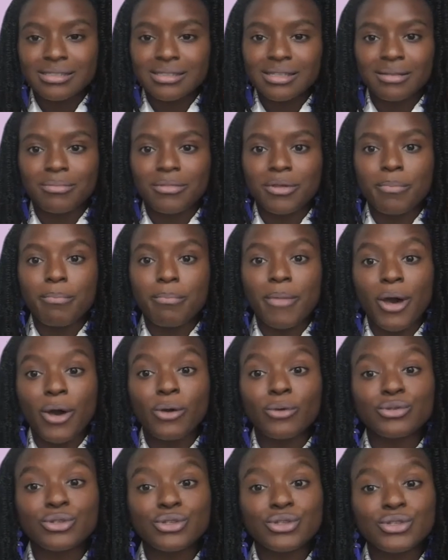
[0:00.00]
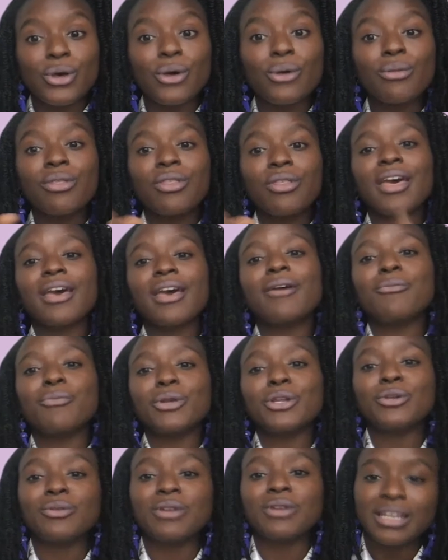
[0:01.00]
them the most, so that
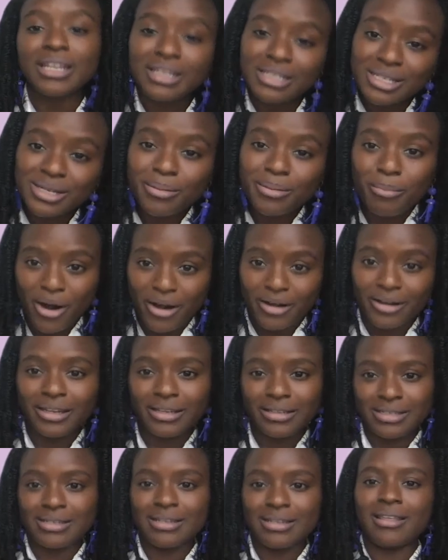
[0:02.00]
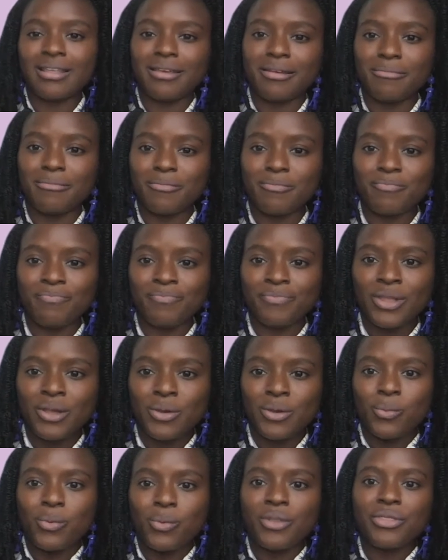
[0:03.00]
when you need to market to them
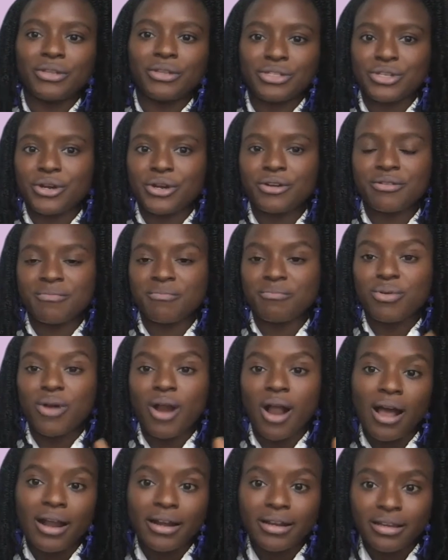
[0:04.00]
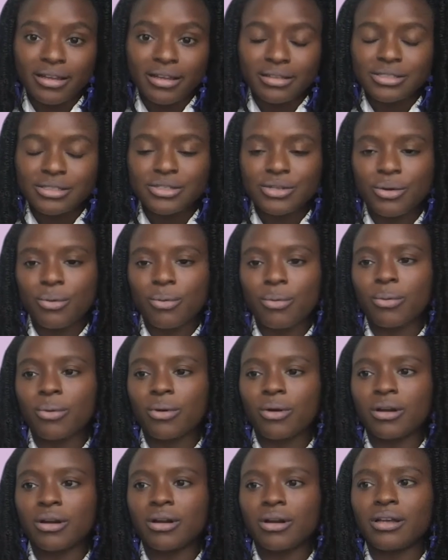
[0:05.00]
with a certain product
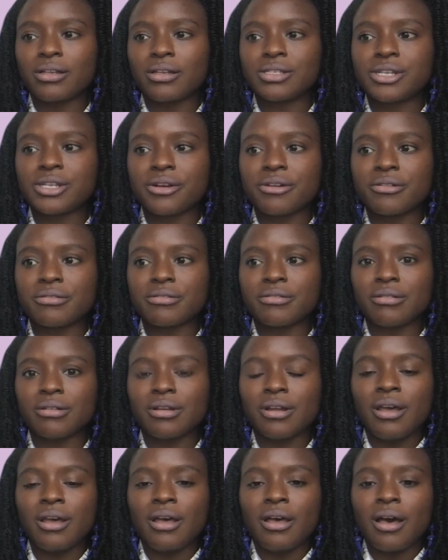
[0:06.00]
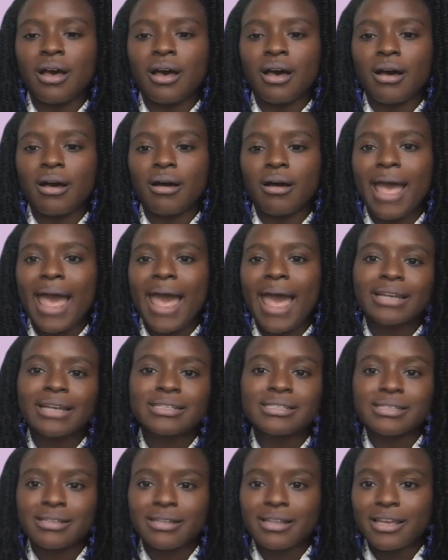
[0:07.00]
or a certain
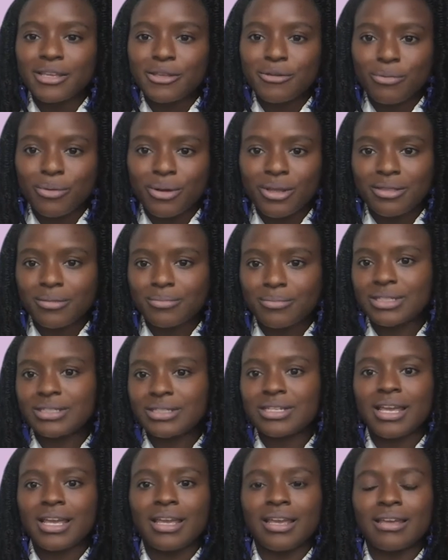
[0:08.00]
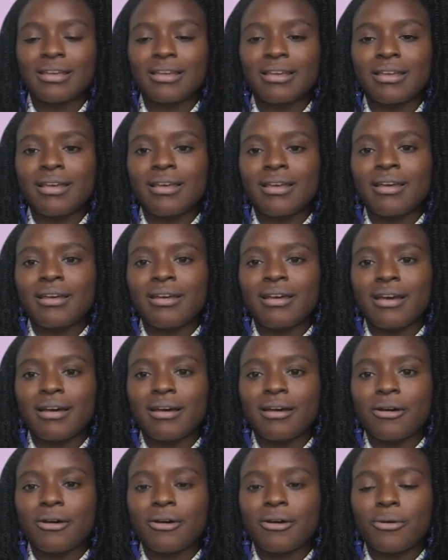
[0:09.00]
action that you want them to take,
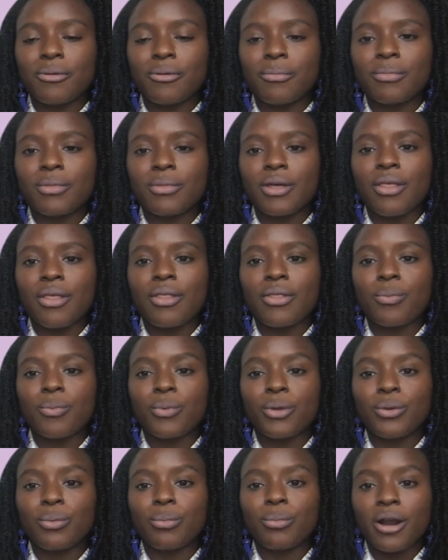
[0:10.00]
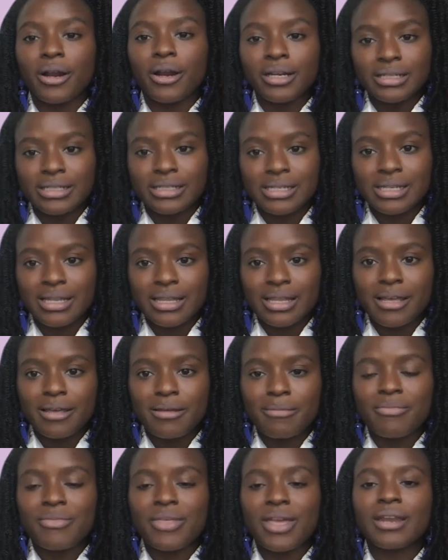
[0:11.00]
when you market to
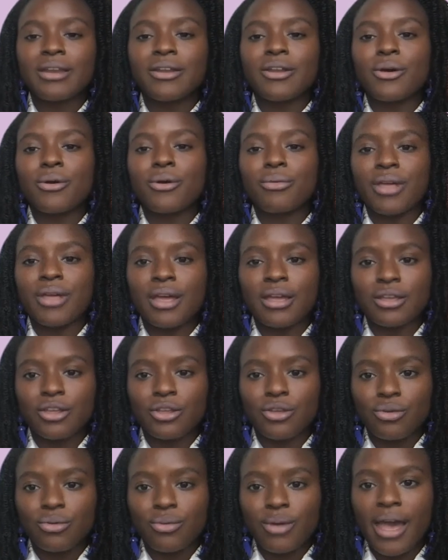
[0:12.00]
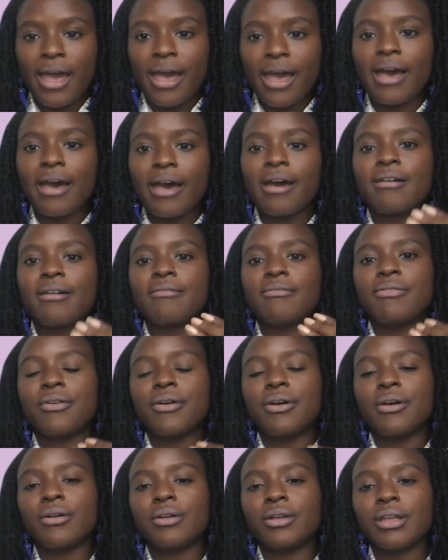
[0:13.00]
them, they know that you have
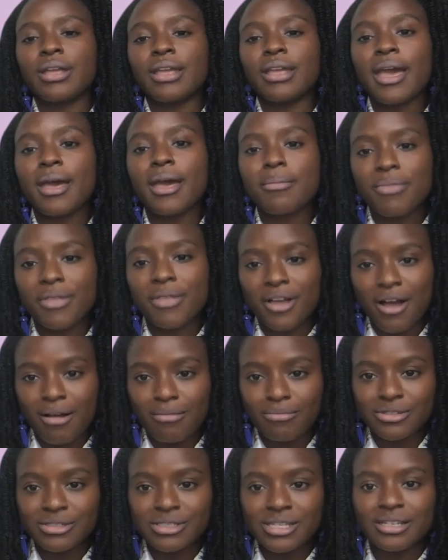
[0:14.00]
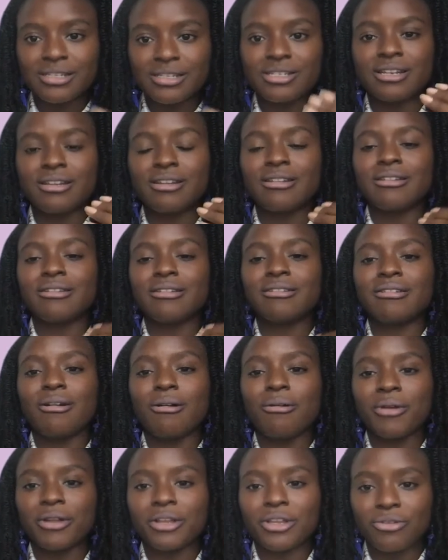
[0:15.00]
kept the conversation
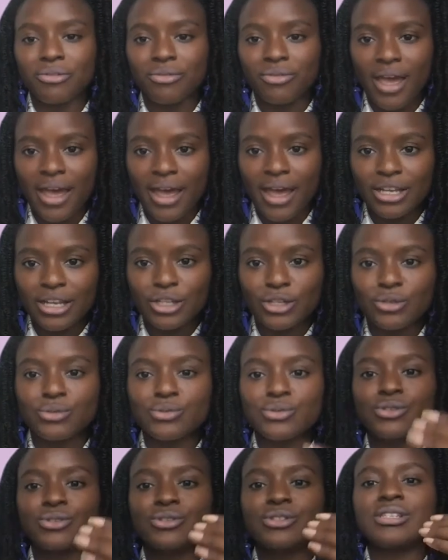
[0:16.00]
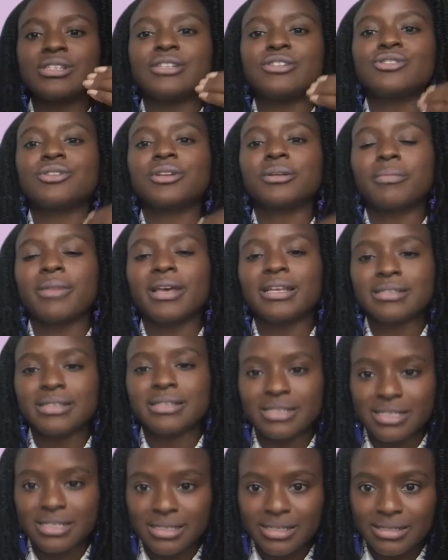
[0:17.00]
going, you've had user-centric
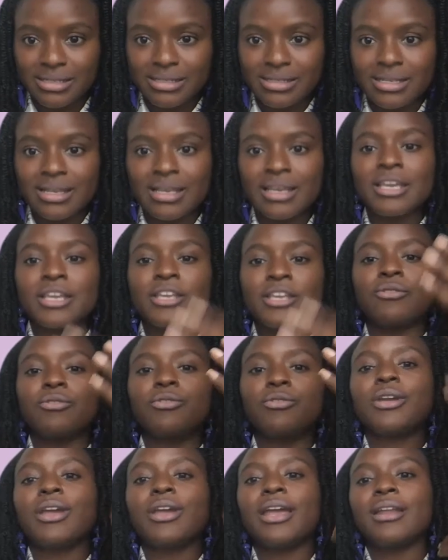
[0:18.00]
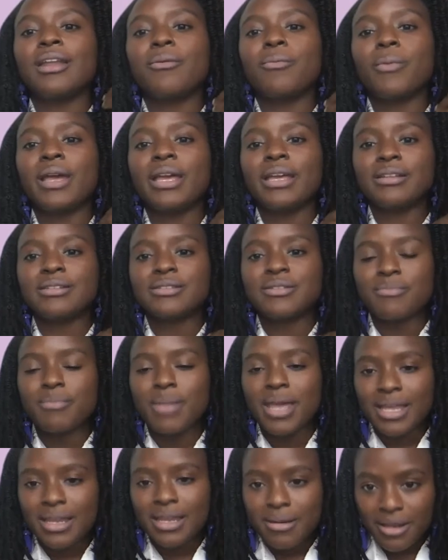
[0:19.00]
messages, you've created ways of
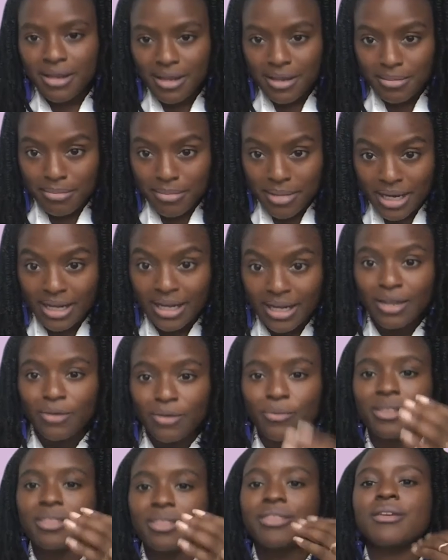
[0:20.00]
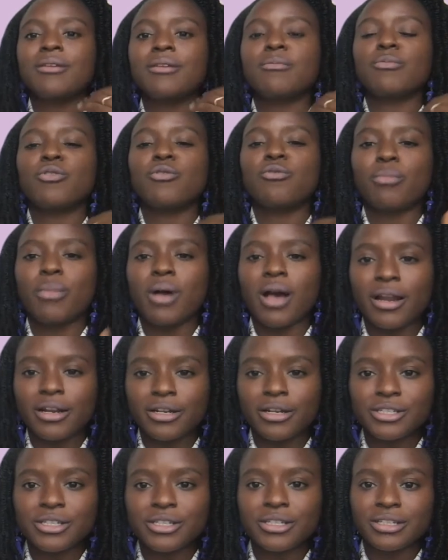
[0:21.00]
making meaning with them, you've
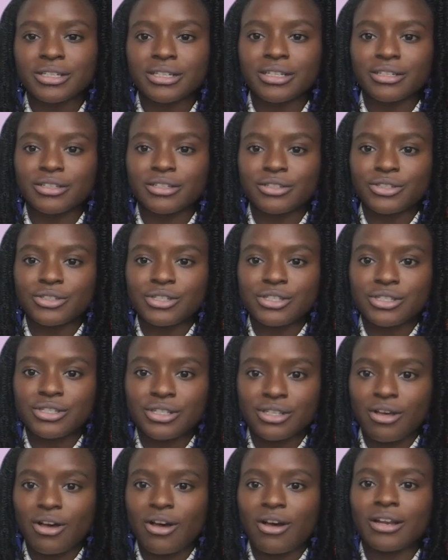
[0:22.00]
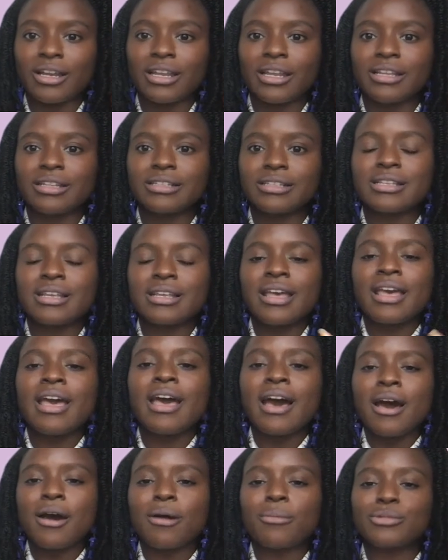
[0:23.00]
monitored and understood the audience,
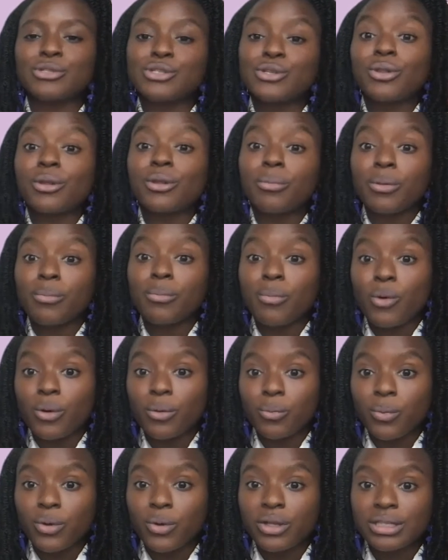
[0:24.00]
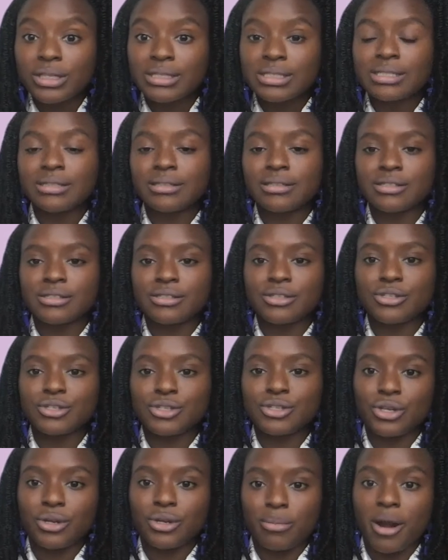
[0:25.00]
so they'll be more willing to listen
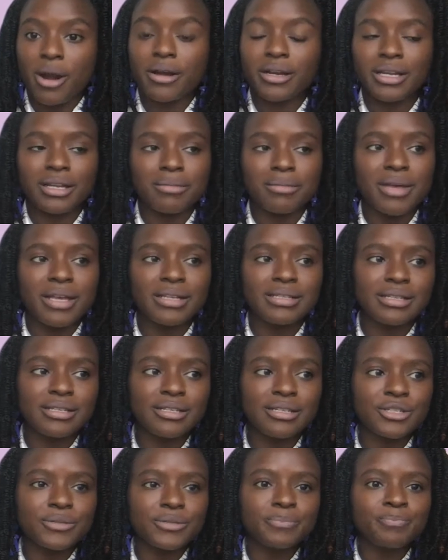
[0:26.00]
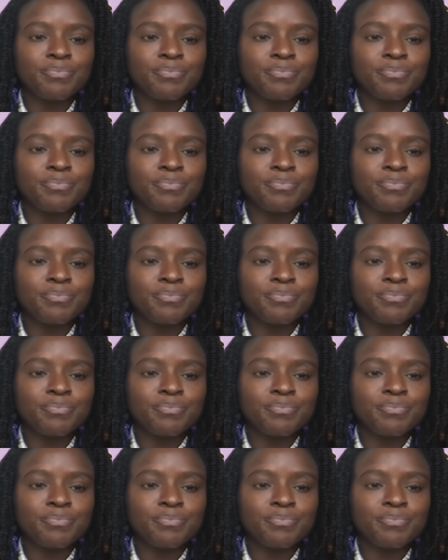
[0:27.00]
to your marketing message.